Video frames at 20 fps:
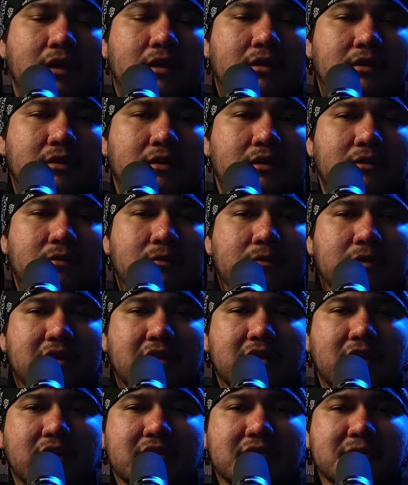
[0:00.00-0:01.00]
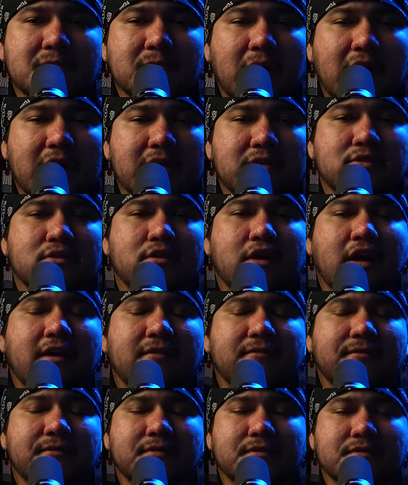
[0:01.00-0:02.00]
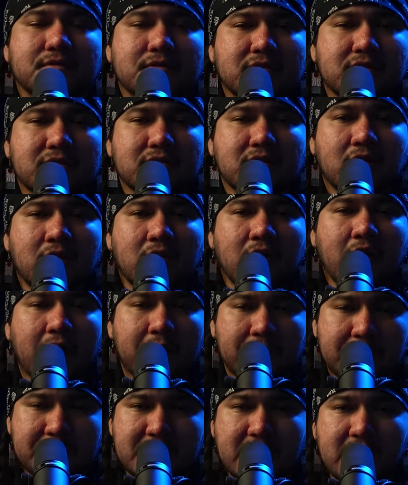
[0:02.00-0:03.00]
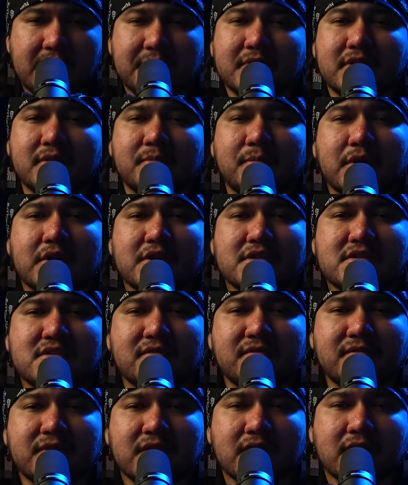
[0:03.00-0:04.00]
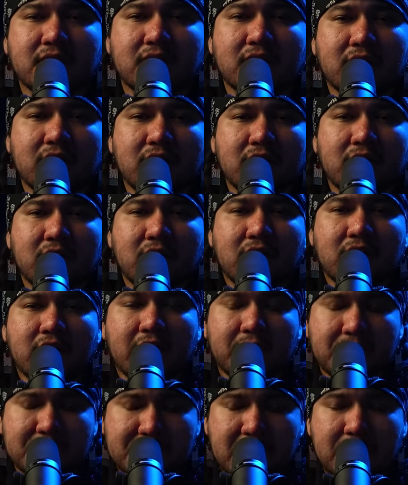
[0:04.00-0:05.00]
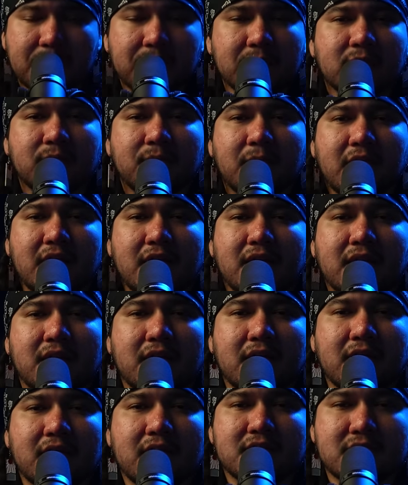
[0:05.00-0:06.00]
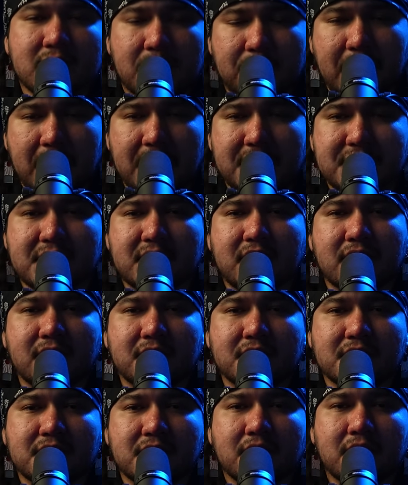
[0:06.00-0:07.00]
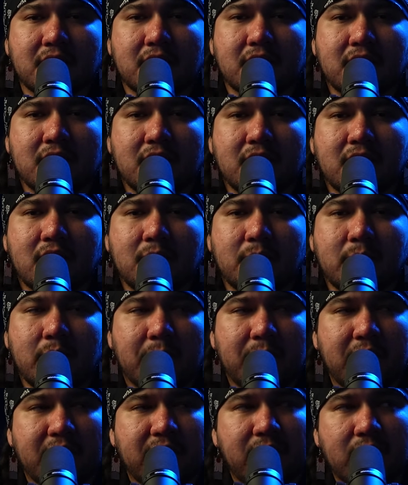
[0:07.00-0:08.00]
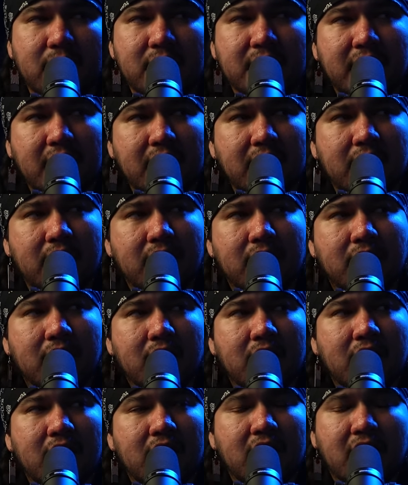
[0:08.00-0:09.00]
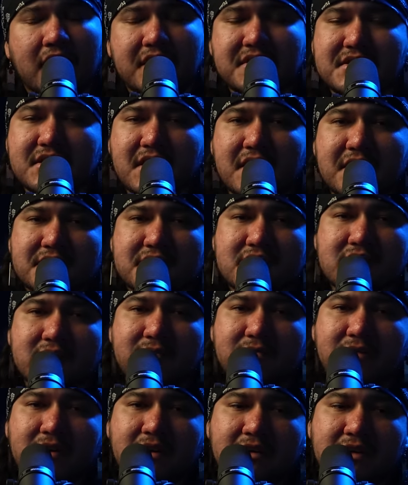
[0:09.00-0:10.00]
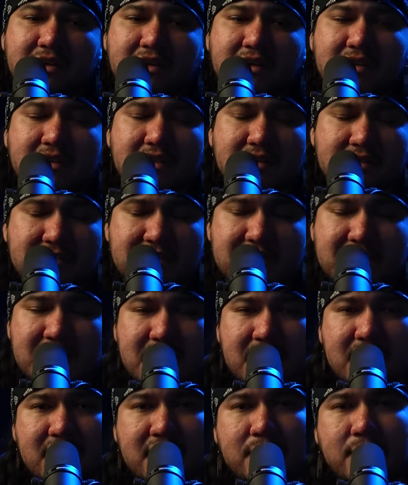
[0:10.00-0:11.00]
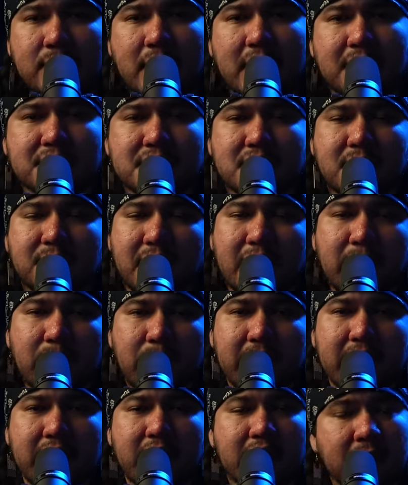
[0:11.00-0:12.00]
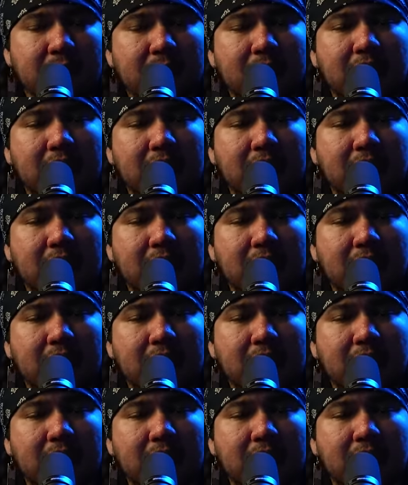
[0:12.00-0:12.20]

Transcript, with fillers: you know, with this, my travels, I was able to persevere. I was able to make it to Payson, Arizona. But before then, I saw some very scenic routes on my way up.